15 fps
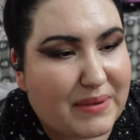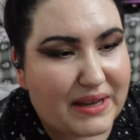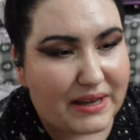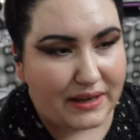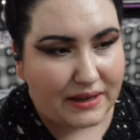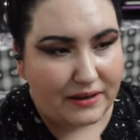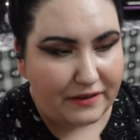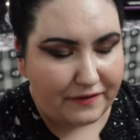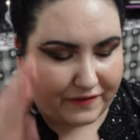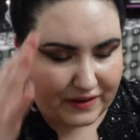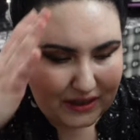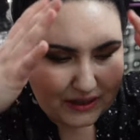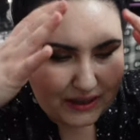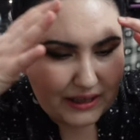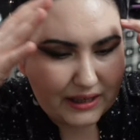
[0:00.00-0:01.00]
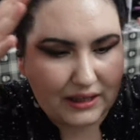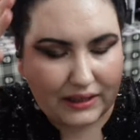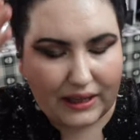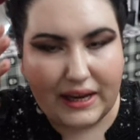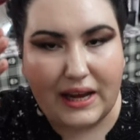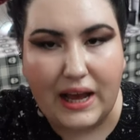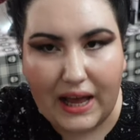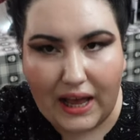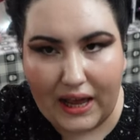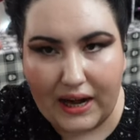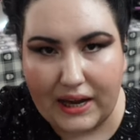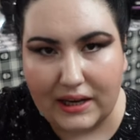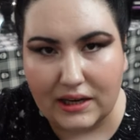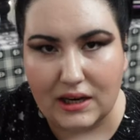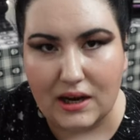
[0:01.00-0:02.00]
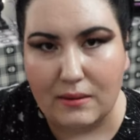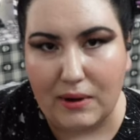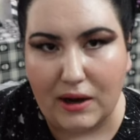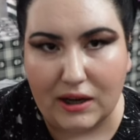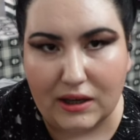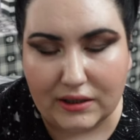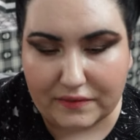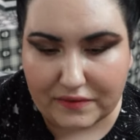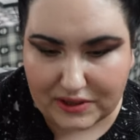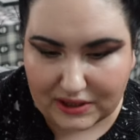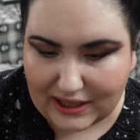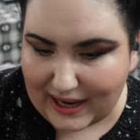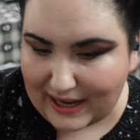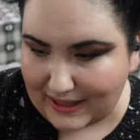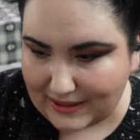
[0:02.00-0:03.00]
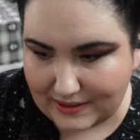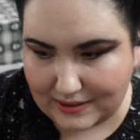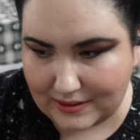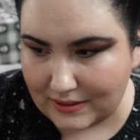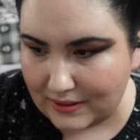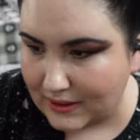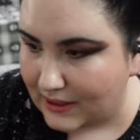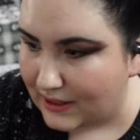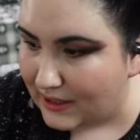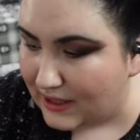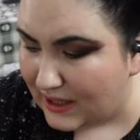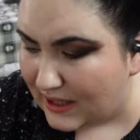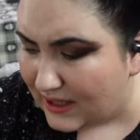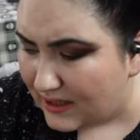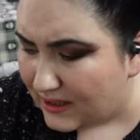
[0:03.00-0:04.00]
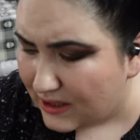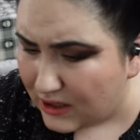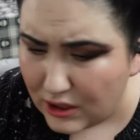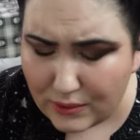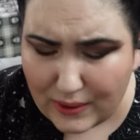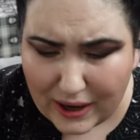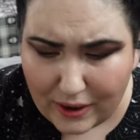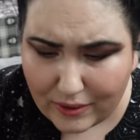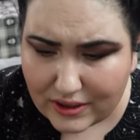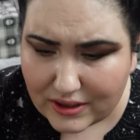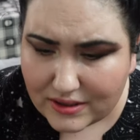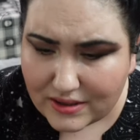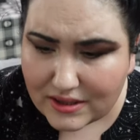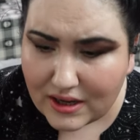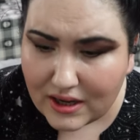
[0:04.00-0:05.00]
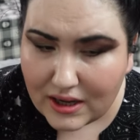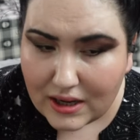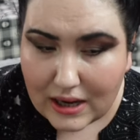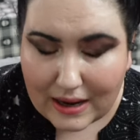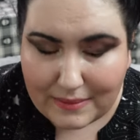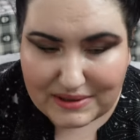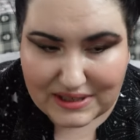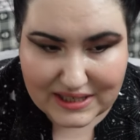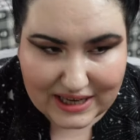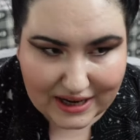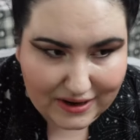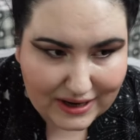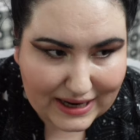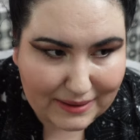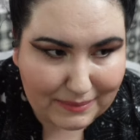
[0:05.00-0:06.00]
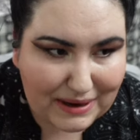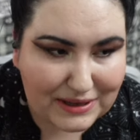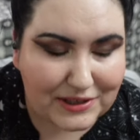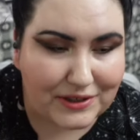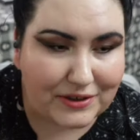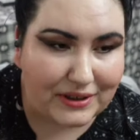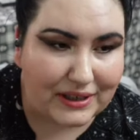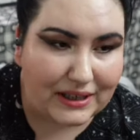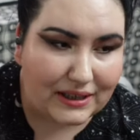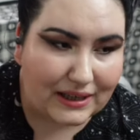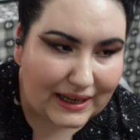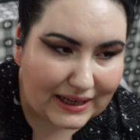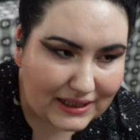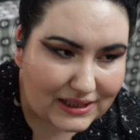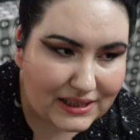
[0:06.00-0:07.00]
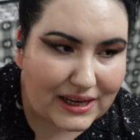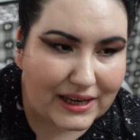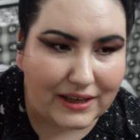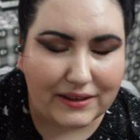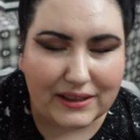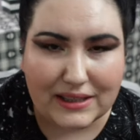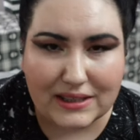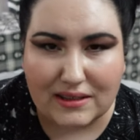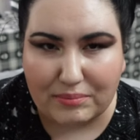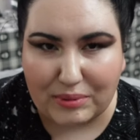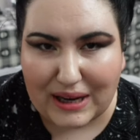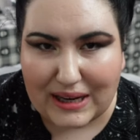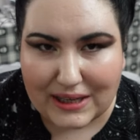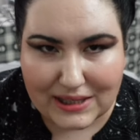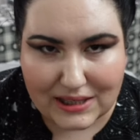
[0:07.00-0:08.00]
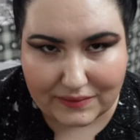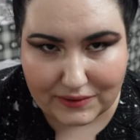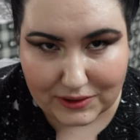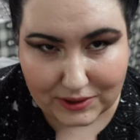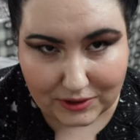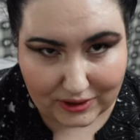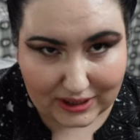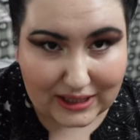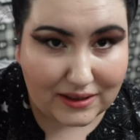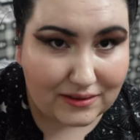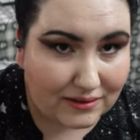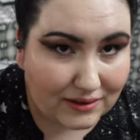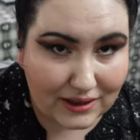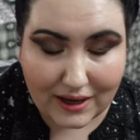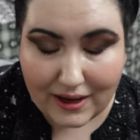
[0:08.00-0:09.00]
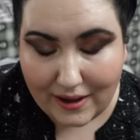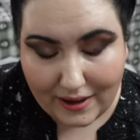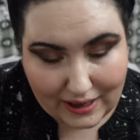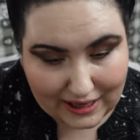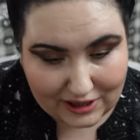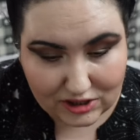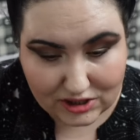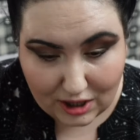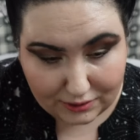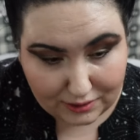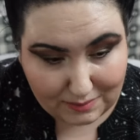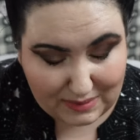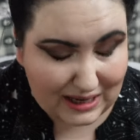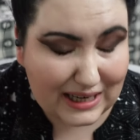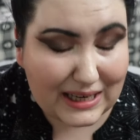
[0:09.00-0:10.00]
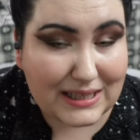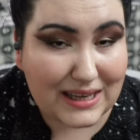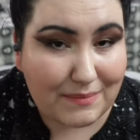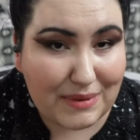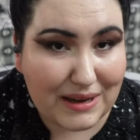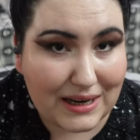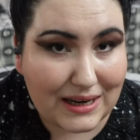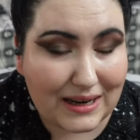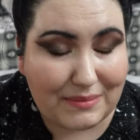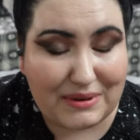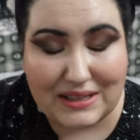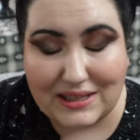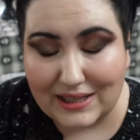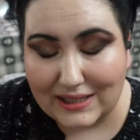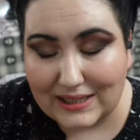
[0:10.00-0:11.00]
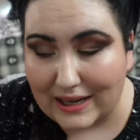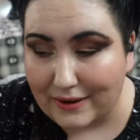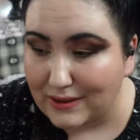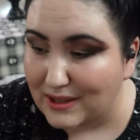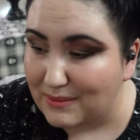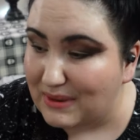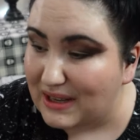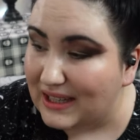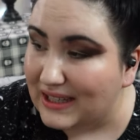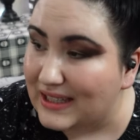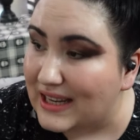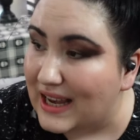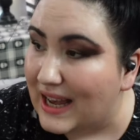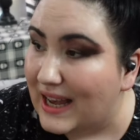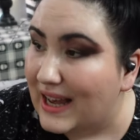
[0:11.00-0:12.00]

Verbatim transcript: been feeling like a headache come on for the last 2 hours. I've been staring at my screen. I can tell it's the brightness of the screen. And just all the meetings I've been in. I've been in 6 hours of meetings.